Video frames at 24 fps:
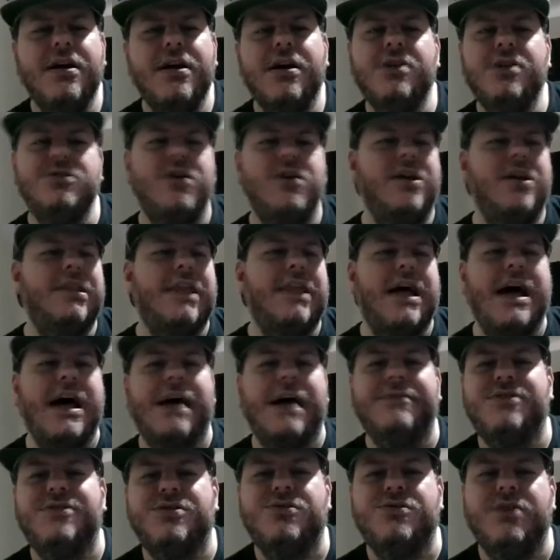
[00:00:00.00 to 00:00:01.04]
Because on
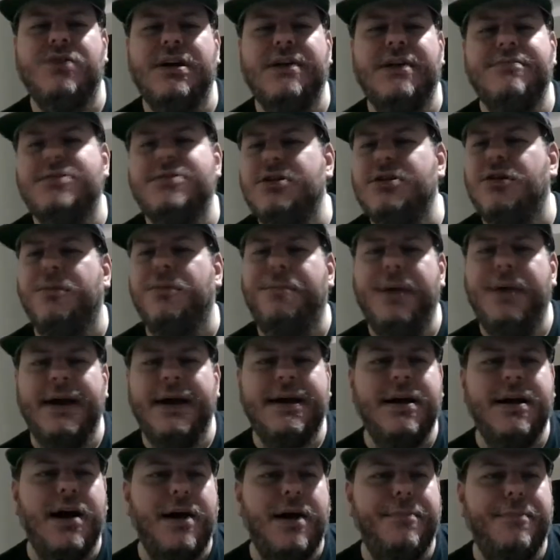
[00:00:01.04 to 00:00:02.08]
live streams, it'll
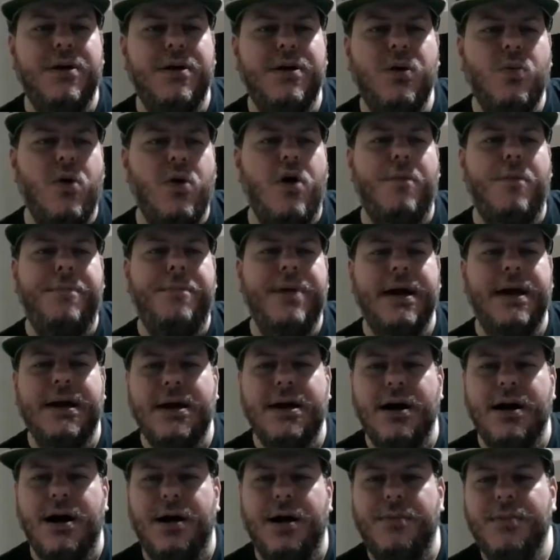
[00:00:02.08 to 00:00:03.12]
pick up, but it won't
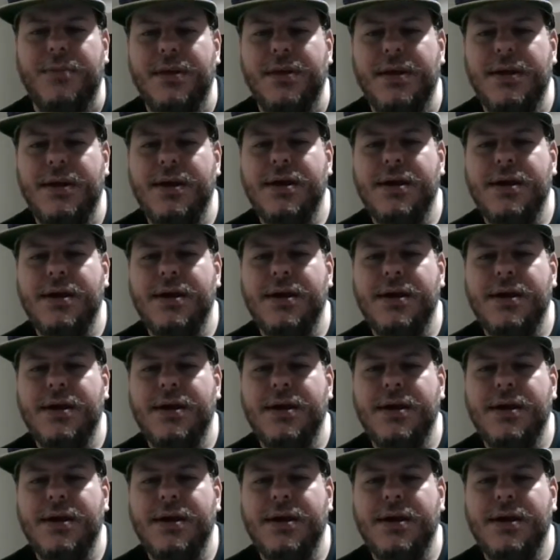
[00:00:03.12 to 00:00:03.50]
pick up.